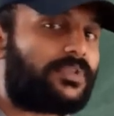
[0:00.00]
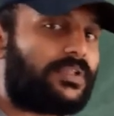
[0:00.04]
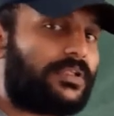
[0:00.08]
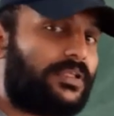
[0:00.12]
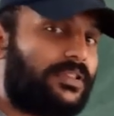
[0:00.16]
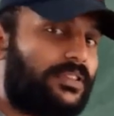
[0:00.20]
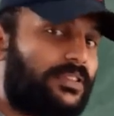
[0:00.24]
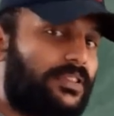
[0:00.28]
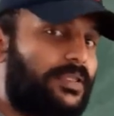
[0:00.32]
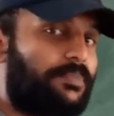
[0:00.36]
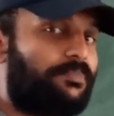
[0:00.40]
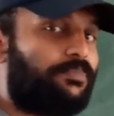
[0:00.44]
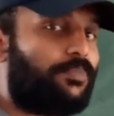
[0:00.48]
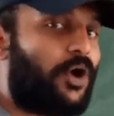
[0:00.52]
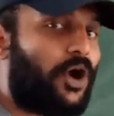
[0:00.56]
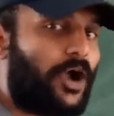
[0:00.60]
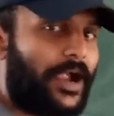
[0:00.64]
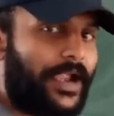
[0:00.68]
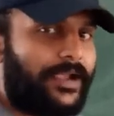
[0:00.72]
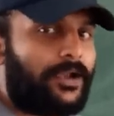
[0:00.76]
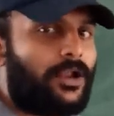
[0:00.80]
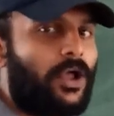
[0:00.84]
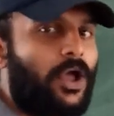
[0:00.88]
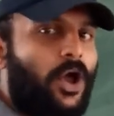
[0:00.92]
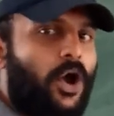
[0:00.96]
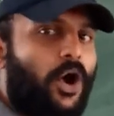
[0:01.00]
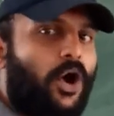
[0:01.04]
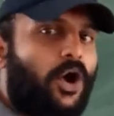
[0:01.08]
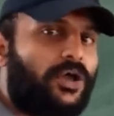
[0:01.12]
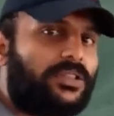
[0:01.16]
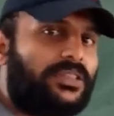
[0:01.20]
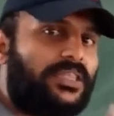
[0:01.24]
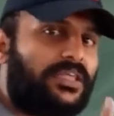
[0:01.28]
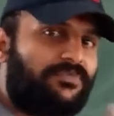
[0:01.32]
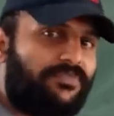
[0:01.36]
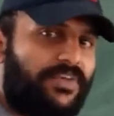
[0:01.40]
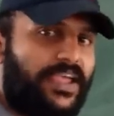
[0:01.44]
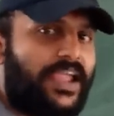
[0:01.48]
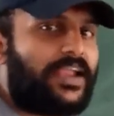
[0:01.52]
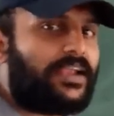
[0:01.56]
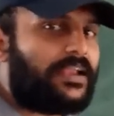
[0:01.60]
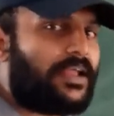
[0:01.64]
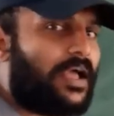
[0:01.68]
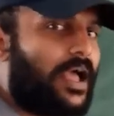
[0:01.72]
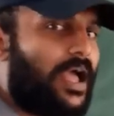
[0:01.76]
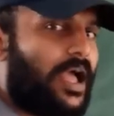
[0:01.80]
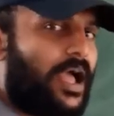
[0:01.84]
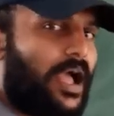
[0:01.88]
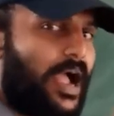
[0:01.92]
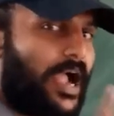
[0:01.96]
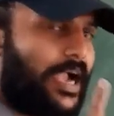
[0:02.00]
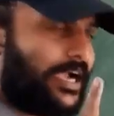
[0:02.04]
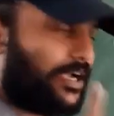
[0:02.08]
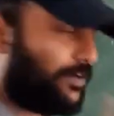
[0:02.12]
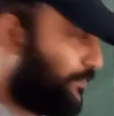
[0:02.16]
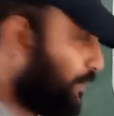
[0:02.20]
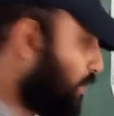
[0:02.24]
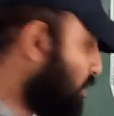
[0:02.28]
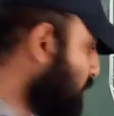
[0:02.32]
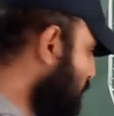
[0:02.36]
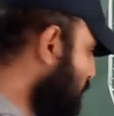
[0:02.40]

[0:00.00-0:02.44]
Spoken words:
The point or the weight at which the